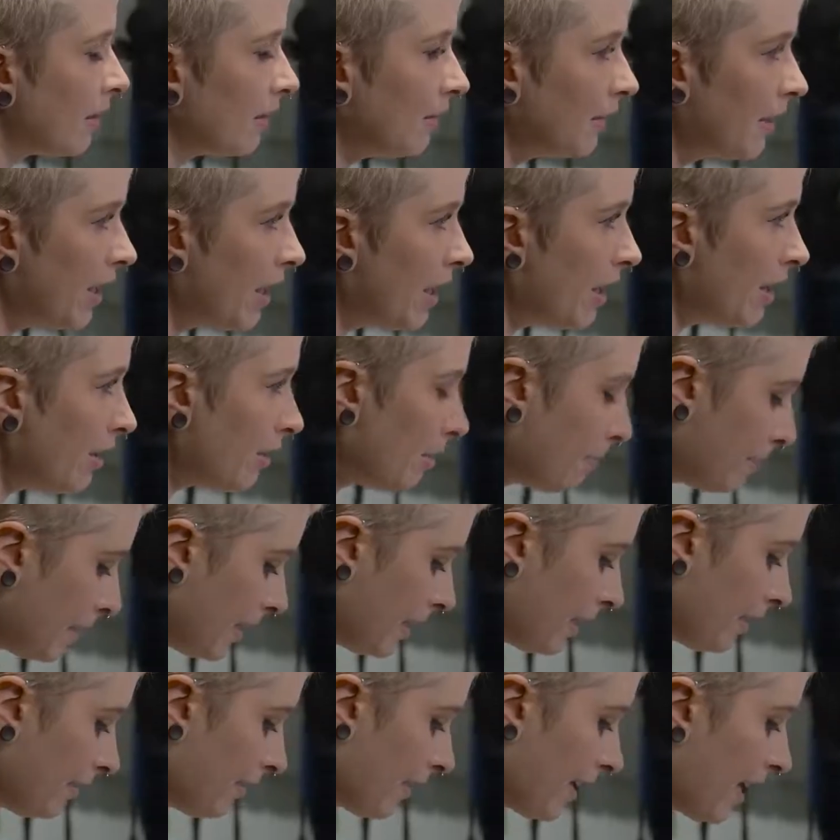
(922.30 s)
a little
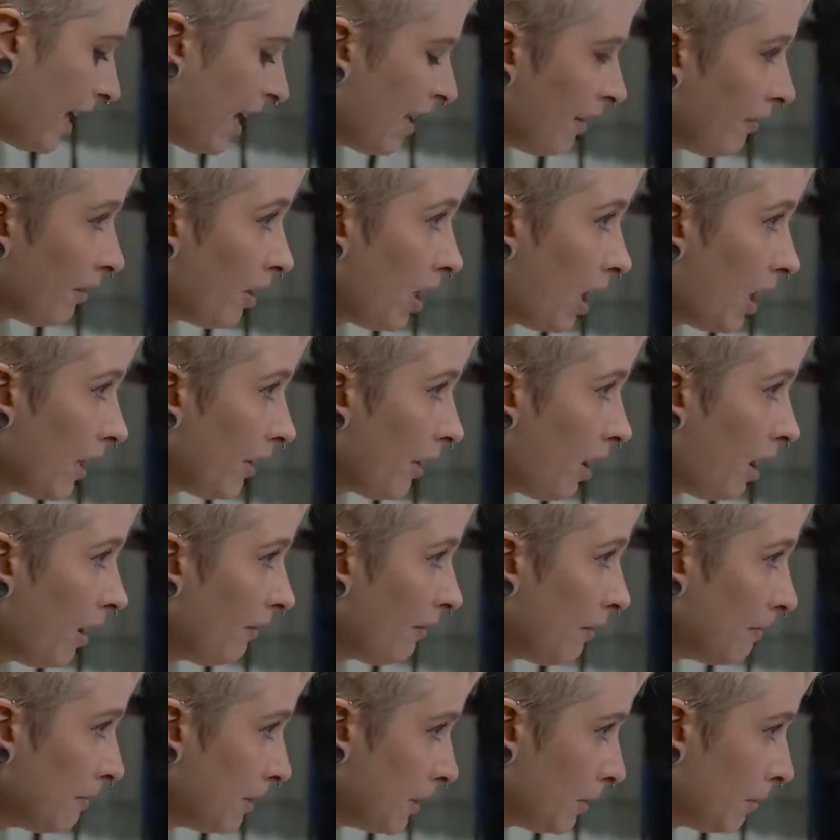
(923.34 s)
bit of a kind of
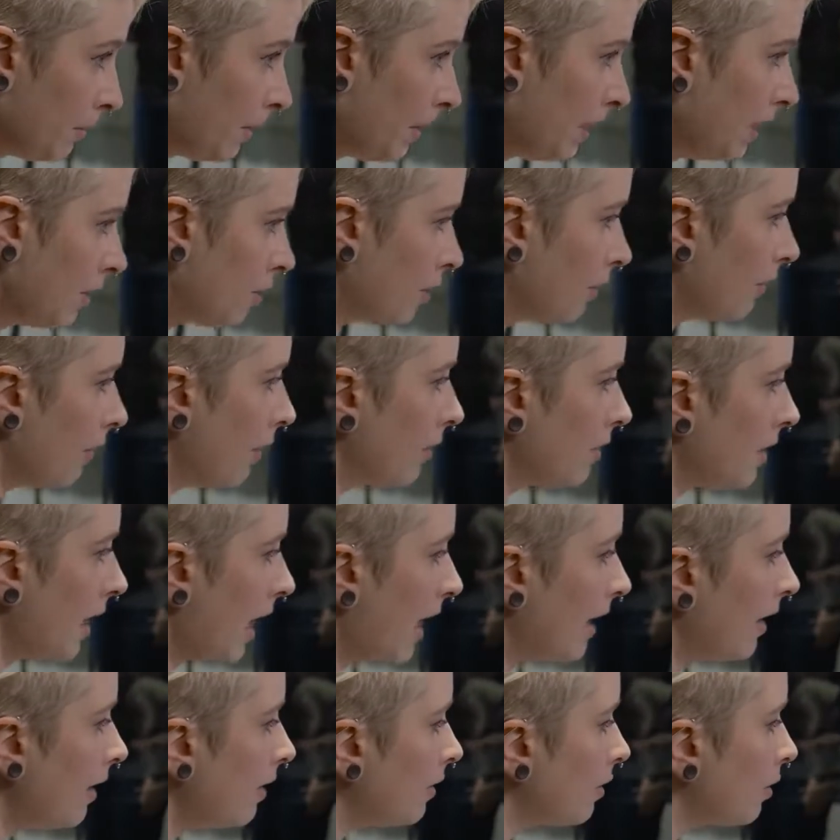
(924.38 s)
cutoff in between each of those
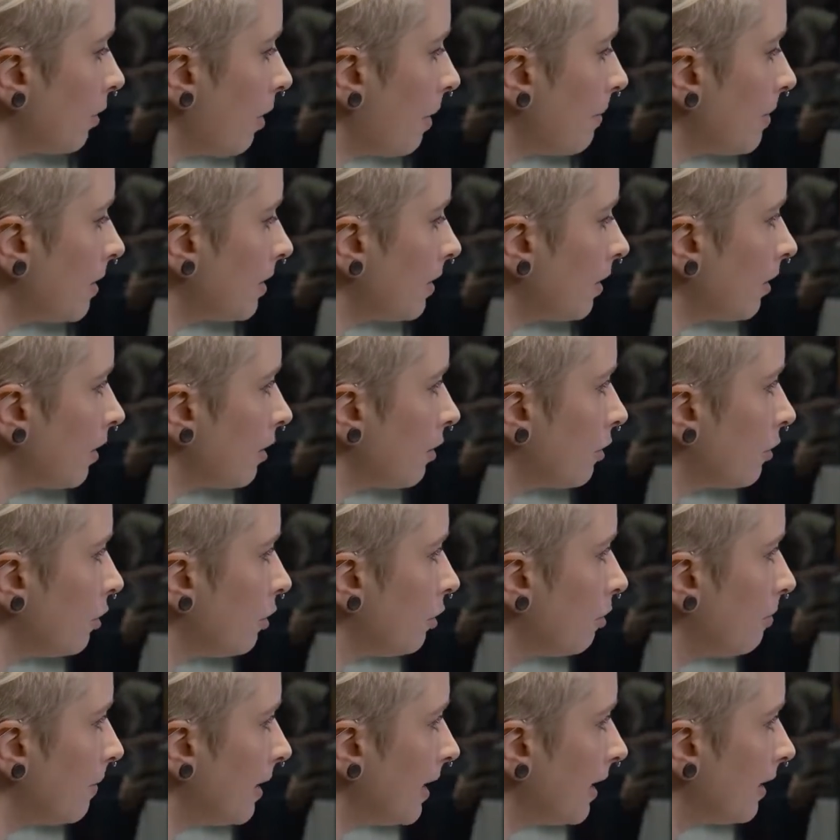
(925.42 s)
edits, so I'm just going to
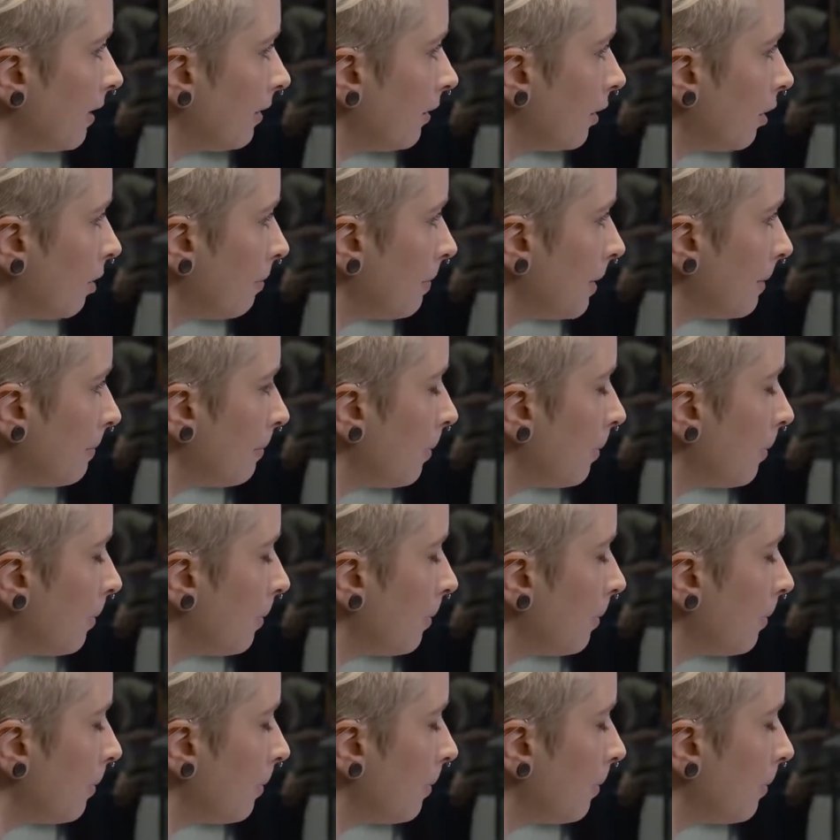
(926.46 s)
zoom in a little bit